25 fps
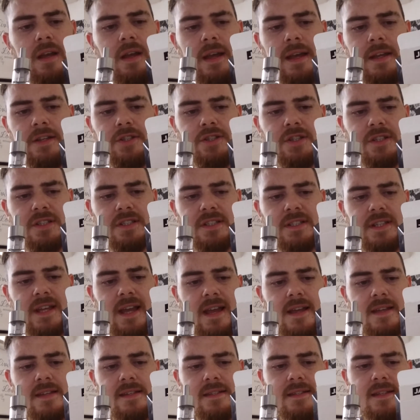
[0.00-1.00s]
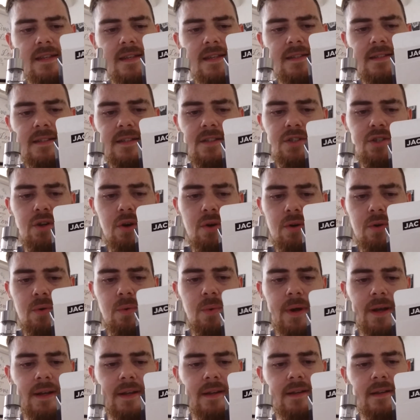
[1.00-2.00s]
It just says that it's a Jac
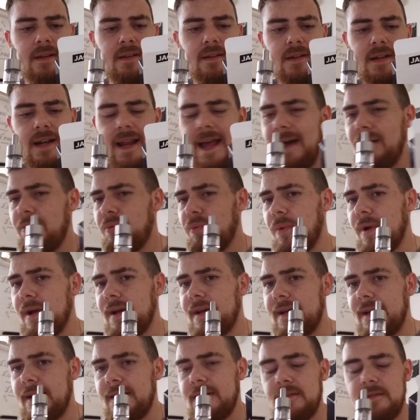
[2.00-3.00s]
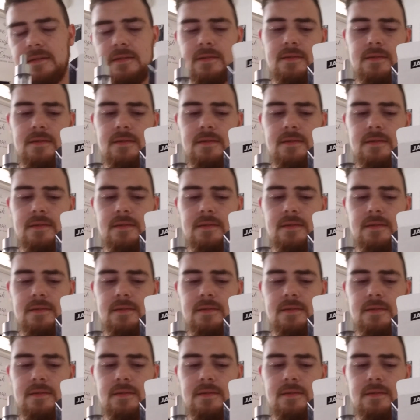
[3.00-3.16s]
cloud wick,